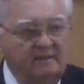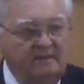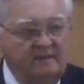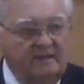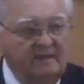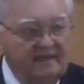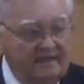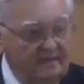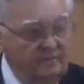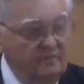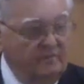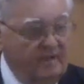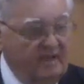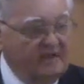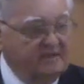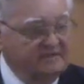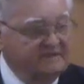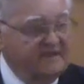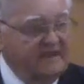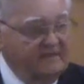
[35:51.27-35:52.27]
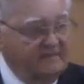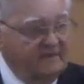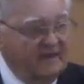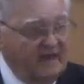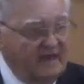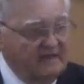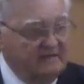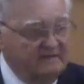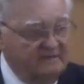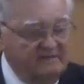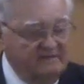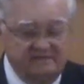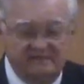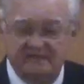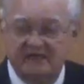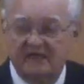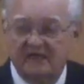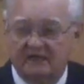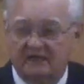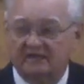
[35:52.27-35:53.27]
And he would make a statement like this
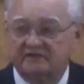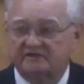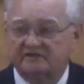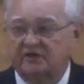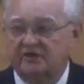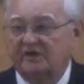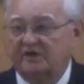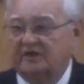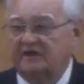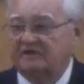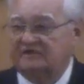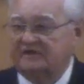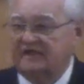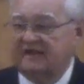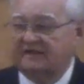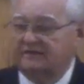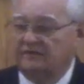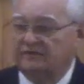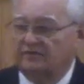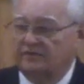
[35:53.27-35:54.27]
concerning his death on the